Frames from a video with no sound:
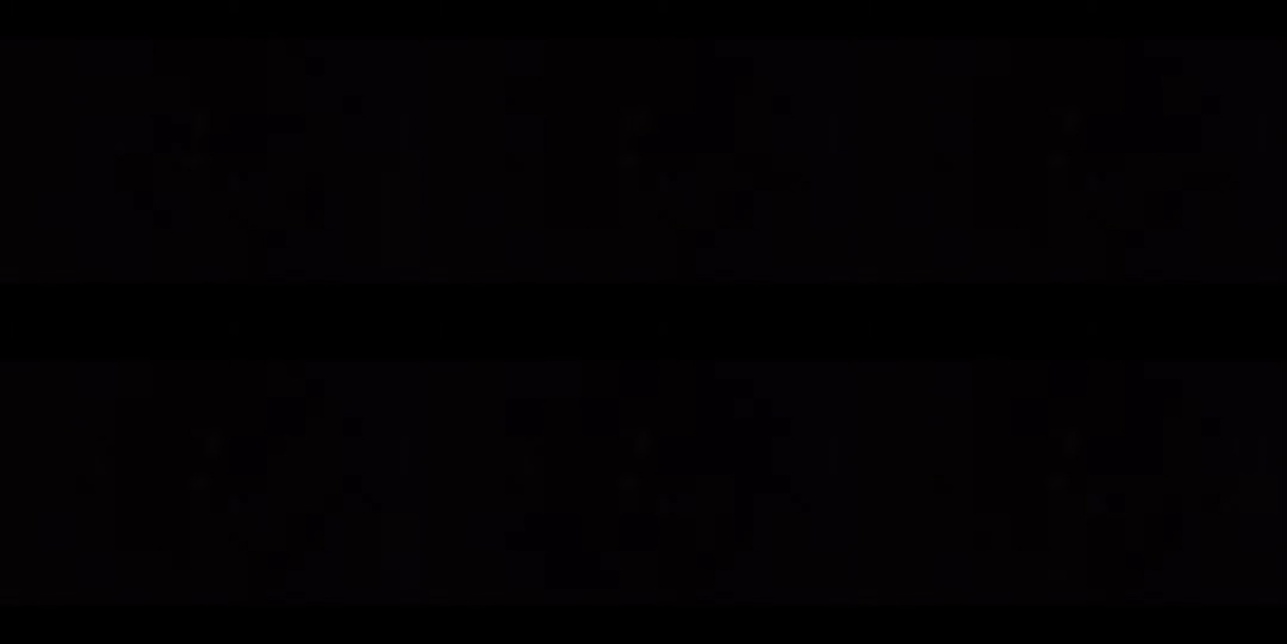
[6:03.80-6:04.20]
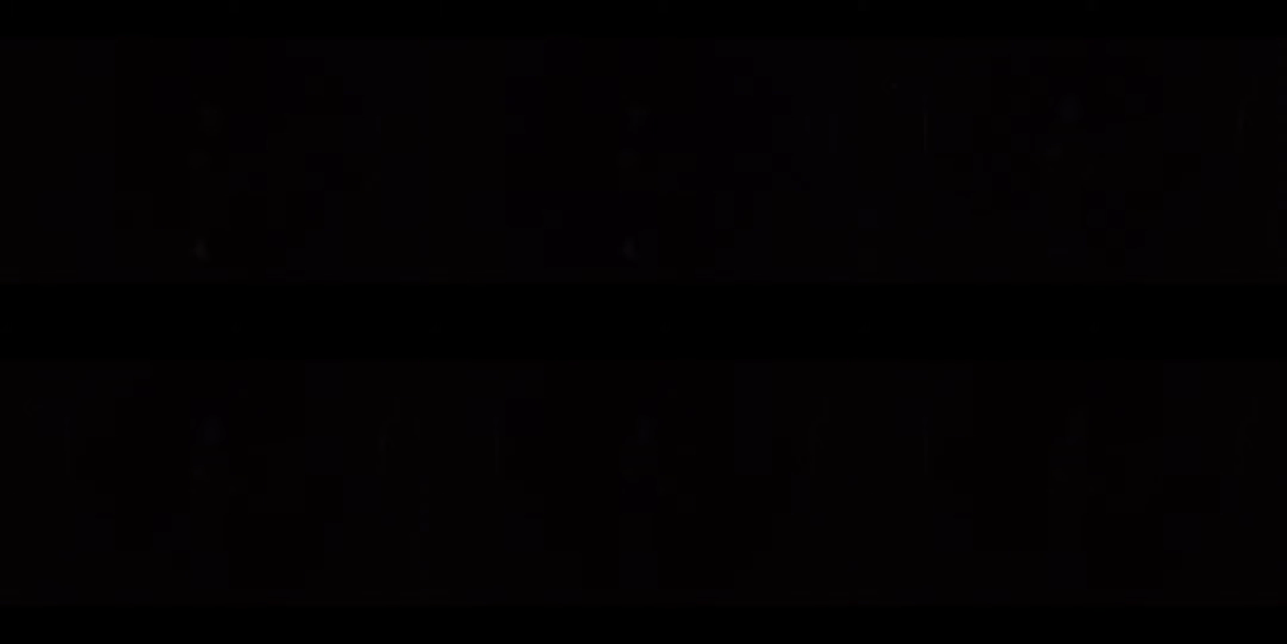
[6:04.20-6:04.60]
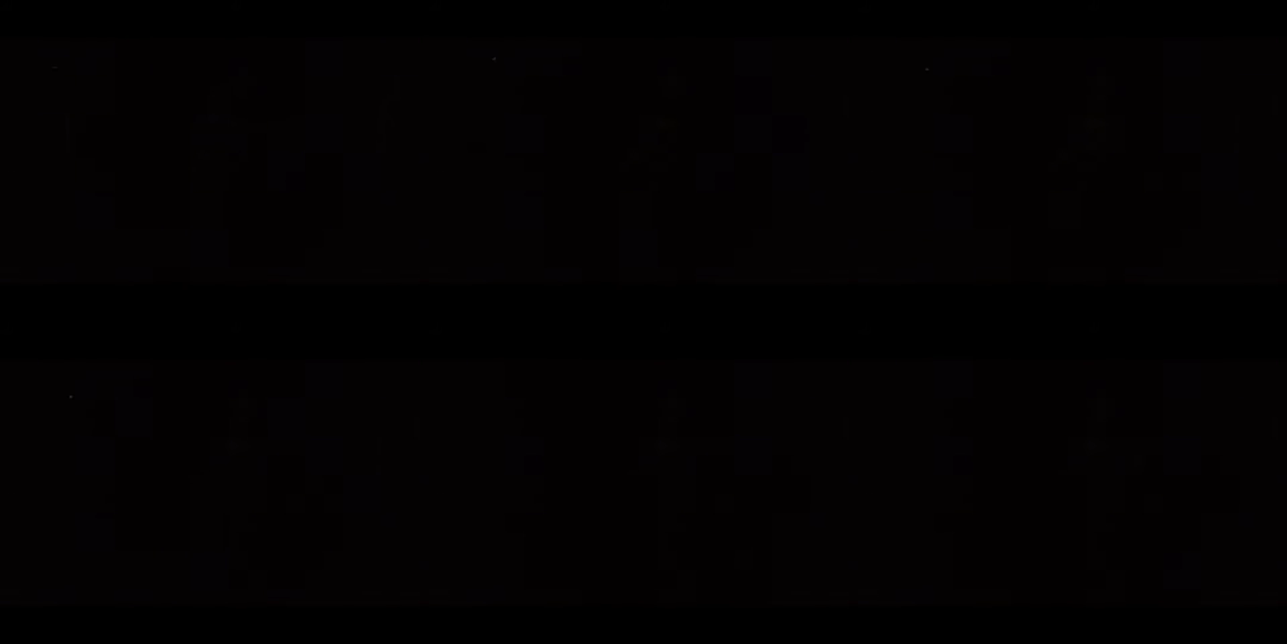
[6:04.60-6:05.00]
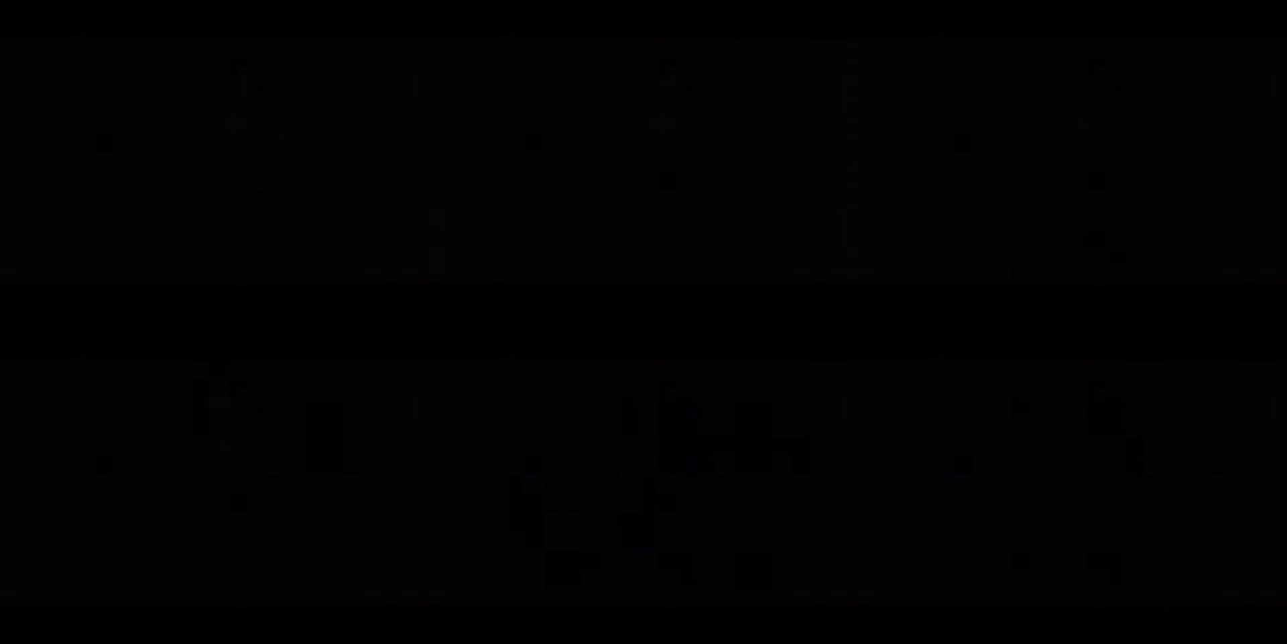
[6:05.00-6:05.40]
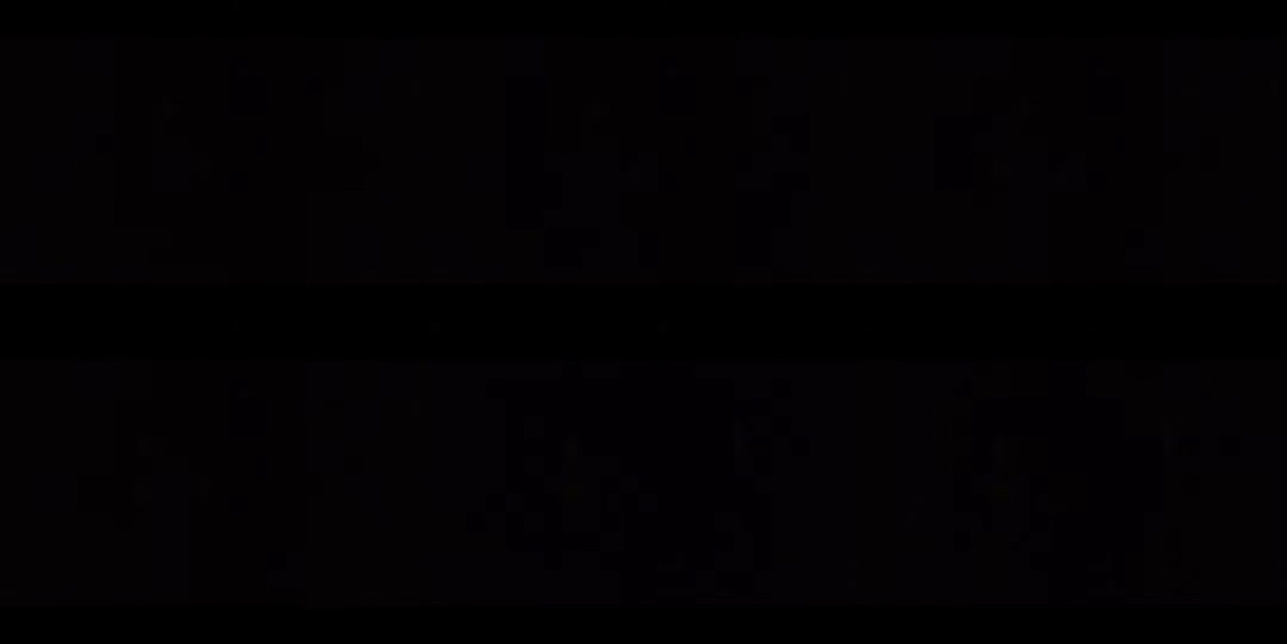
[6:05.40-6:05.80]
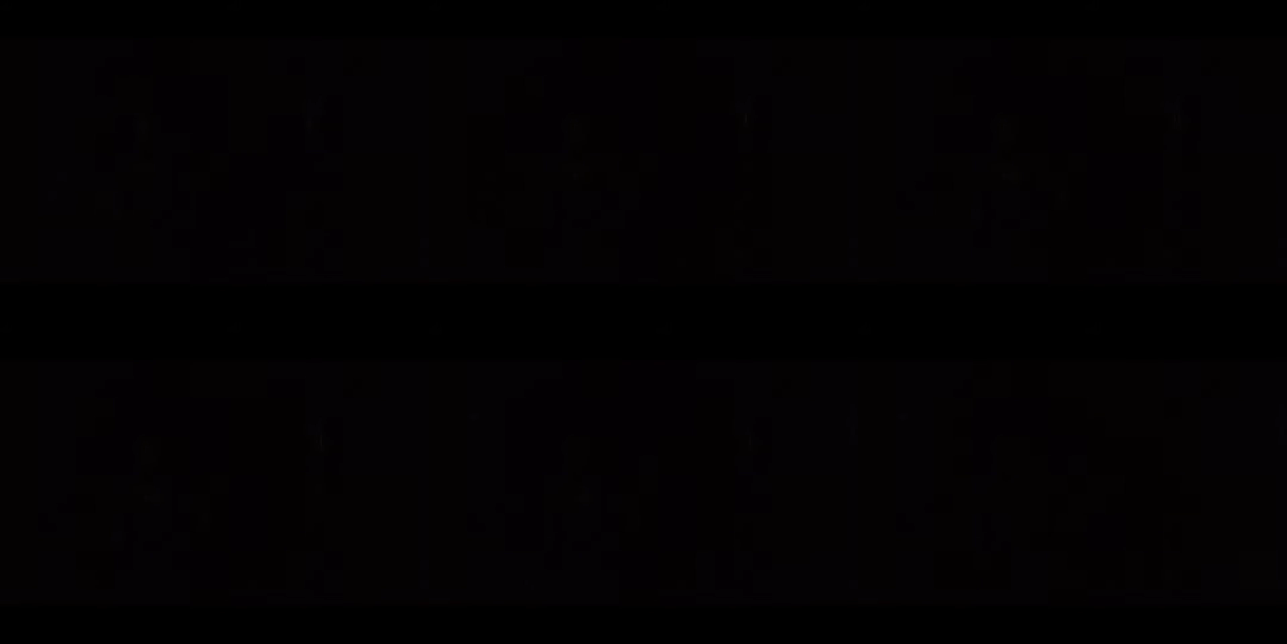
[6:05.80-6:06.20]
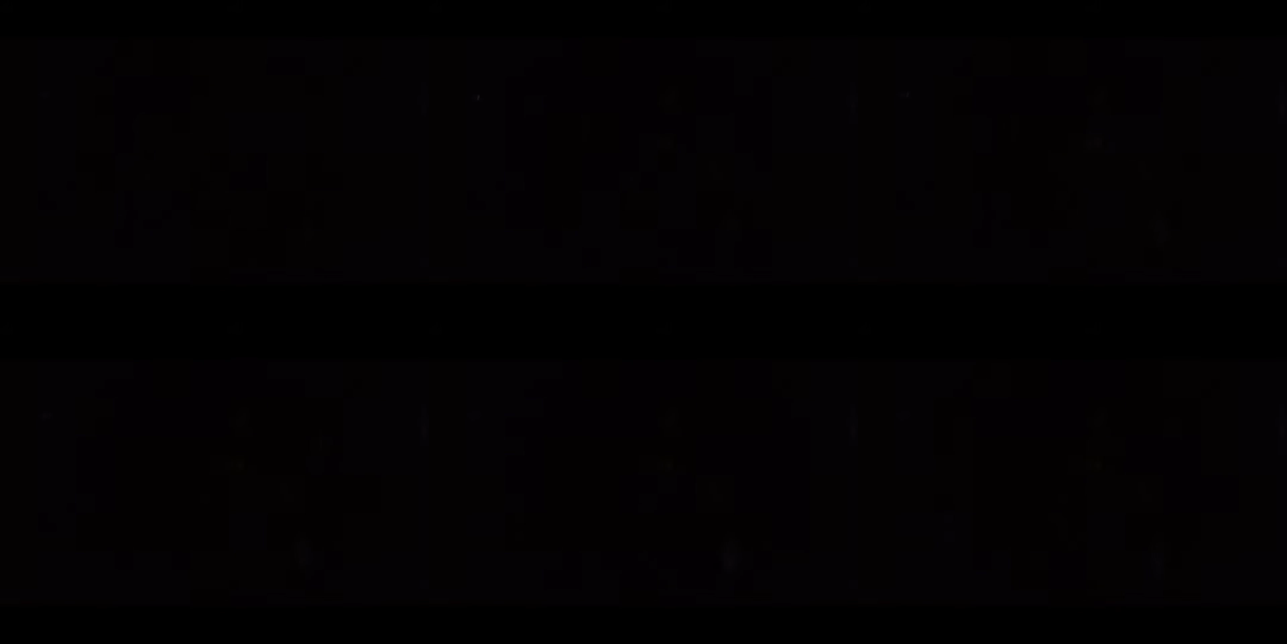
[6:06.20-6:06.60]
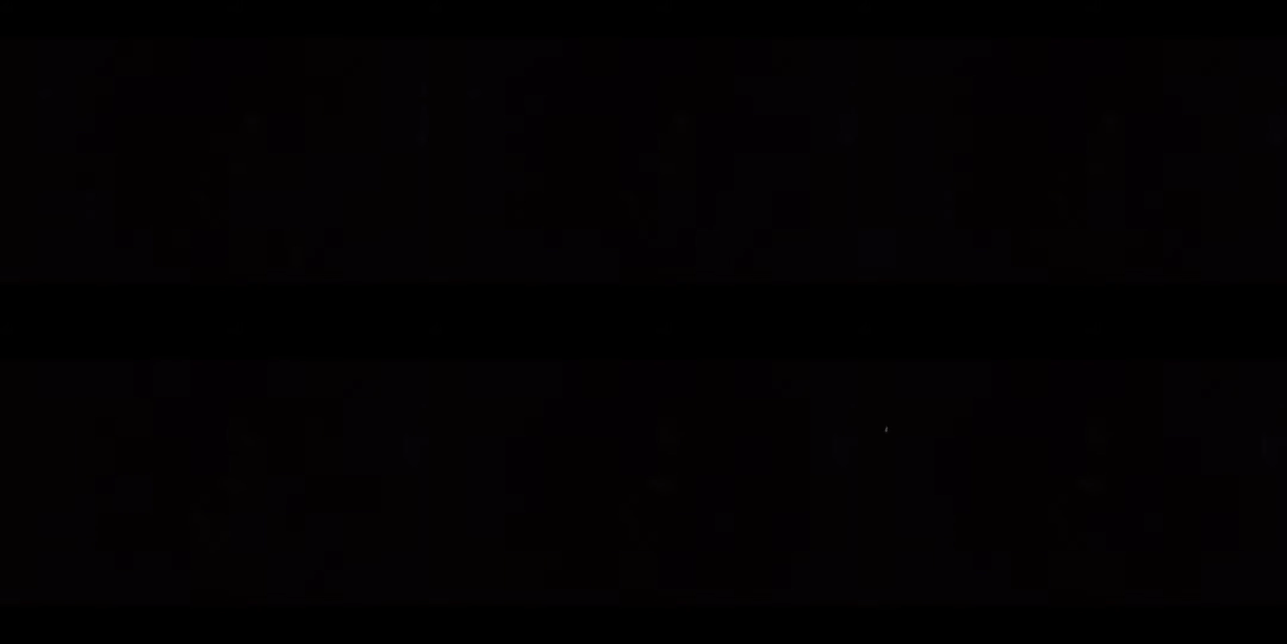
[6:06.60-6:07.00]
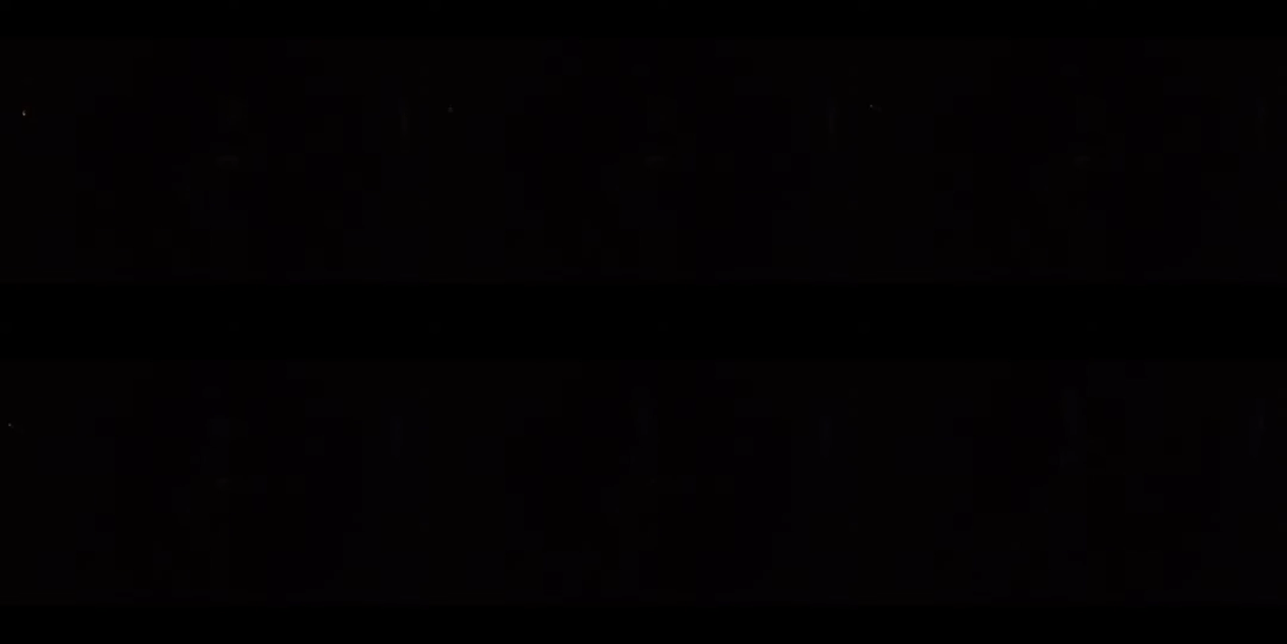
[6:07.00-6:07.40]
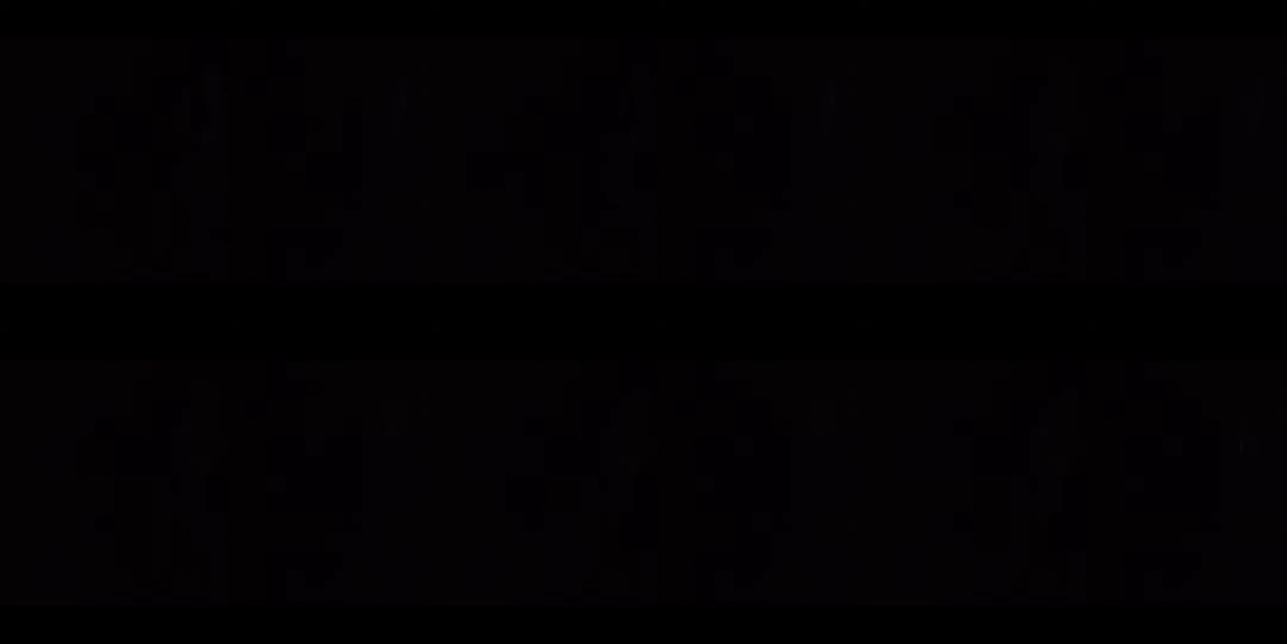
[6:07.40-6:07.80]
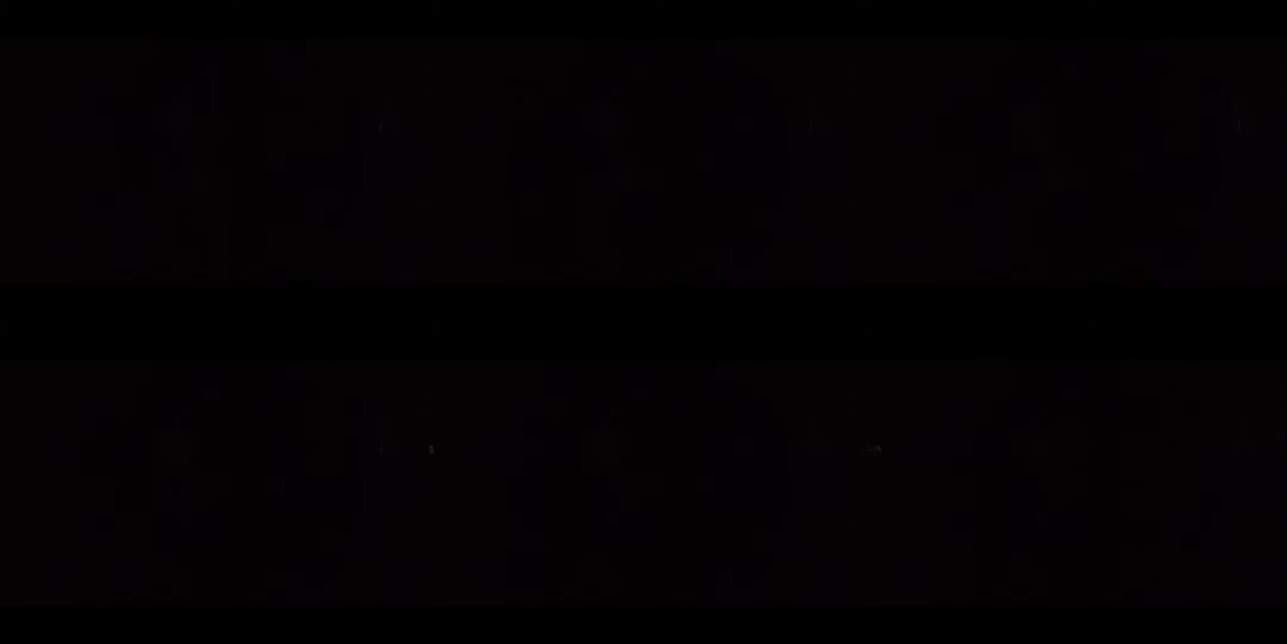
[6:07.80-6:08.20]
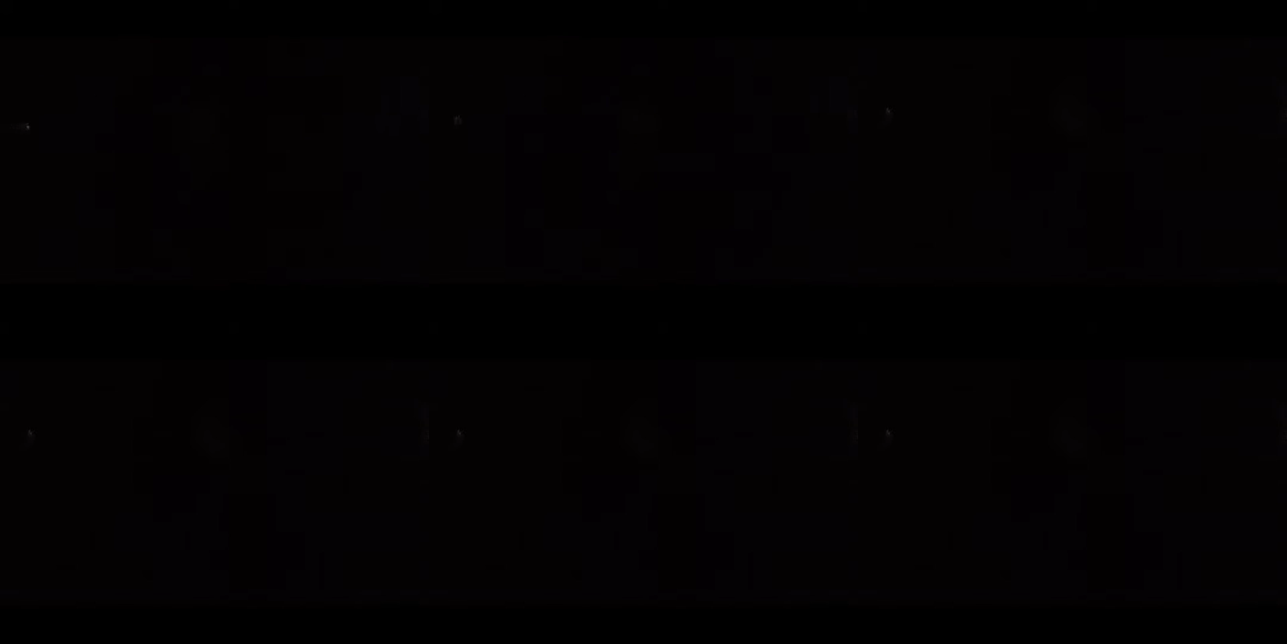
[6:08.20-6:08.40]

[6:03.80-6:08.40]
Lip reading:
(no speaker visible)